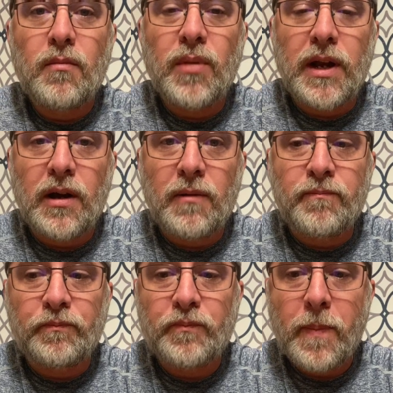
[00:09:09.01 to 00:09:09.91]
But
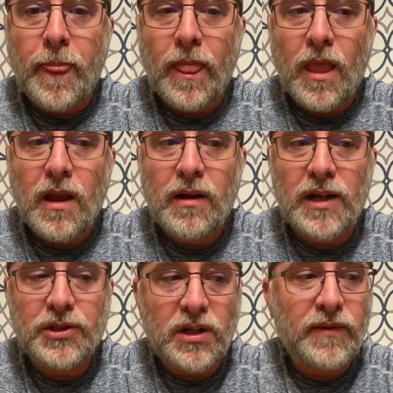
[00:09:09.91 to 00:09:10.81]
I
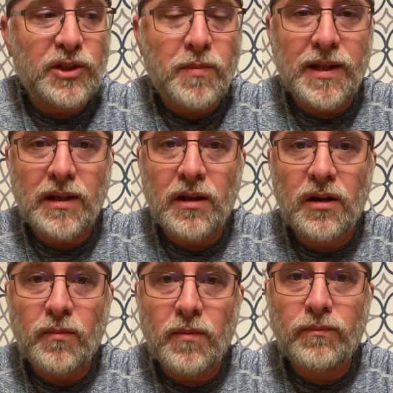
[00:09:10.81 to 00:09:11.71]
should have expected a
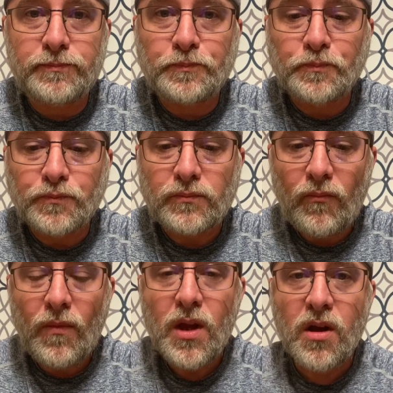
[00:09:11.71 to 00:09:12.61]
little bit
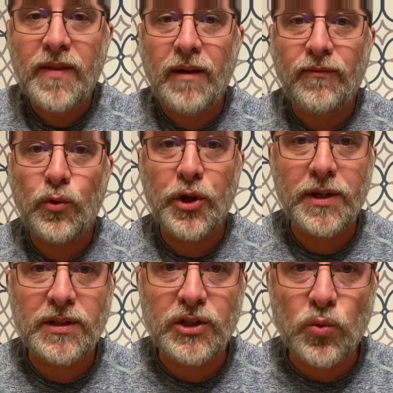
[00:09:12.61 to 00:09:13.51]
of that
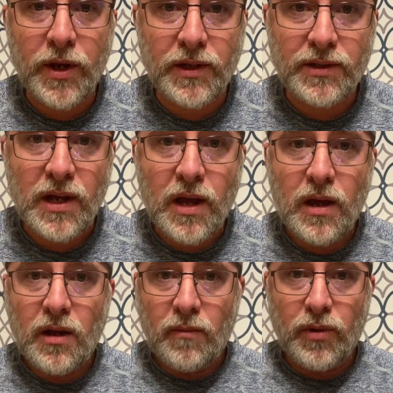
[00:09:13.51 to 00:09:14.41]
fruitiness and sweetness
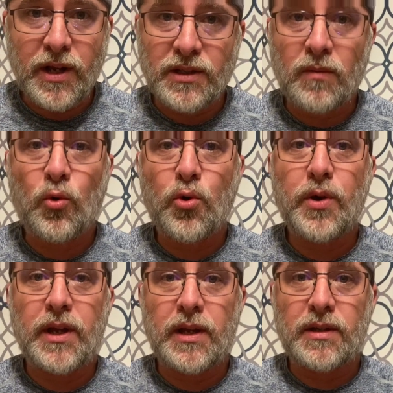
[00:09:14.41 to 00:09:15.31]
because the
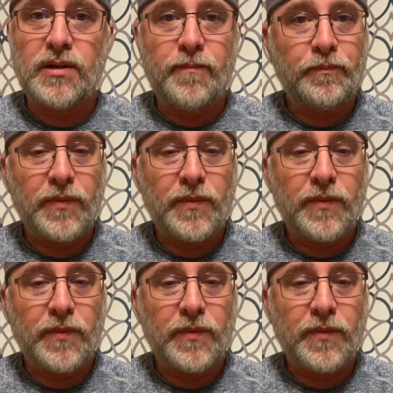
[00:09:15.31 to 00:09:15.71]
Moruglah is.